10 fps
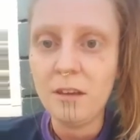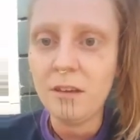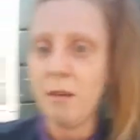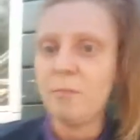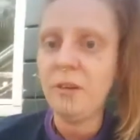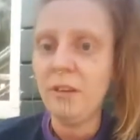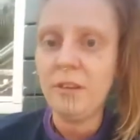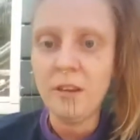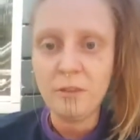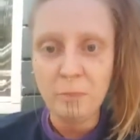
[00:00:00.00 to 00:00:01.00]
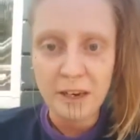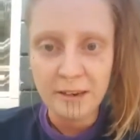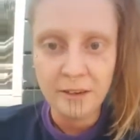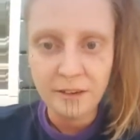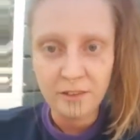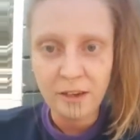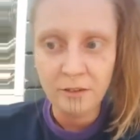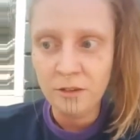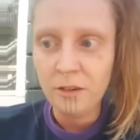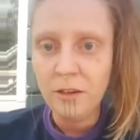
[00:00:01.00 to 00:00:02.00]
helping this planet
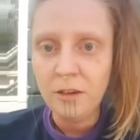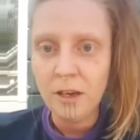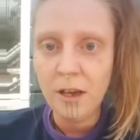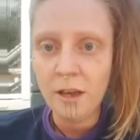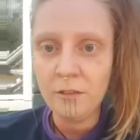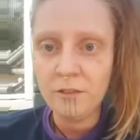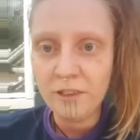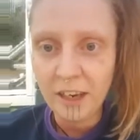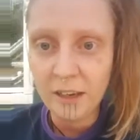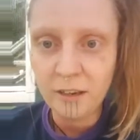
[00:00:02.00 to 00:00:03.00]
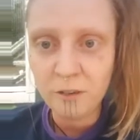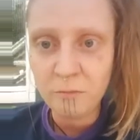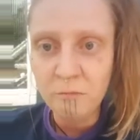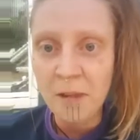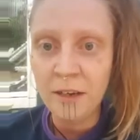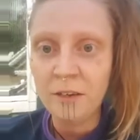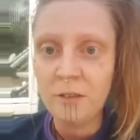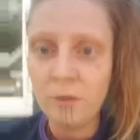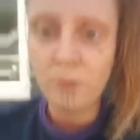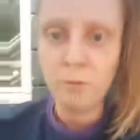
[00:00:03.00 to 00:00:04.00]
ascend and taking as many
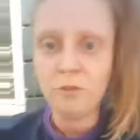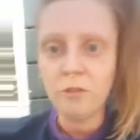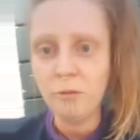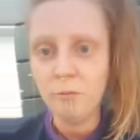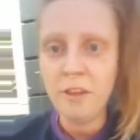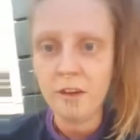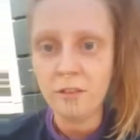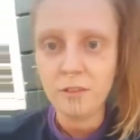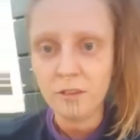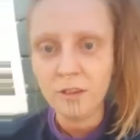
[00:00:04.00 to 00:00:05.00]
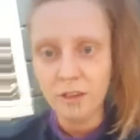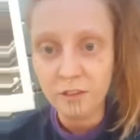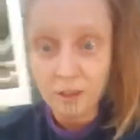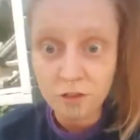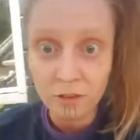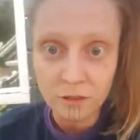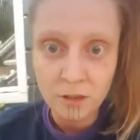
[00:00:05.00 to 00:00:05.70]
souls with us in ascension.